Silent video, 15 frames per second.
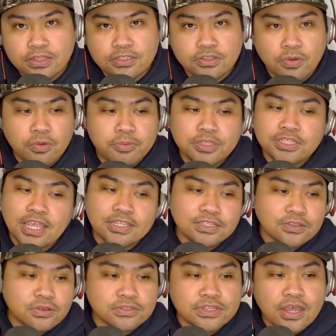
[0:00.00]
So we'll be changing
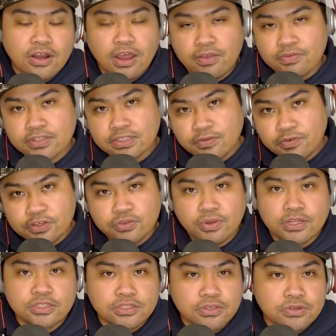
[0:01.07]
those out obviously for
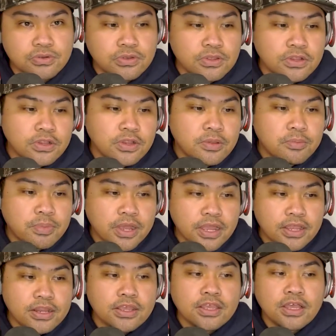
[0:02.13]
22. But